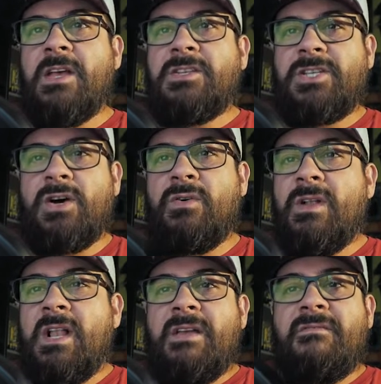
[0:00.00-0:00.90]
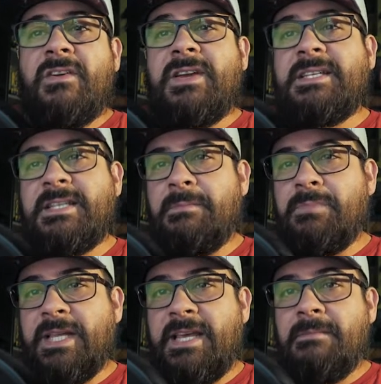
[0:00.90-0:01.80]
So, very
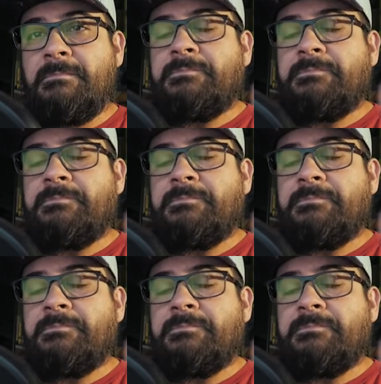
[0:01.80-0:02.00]
simply,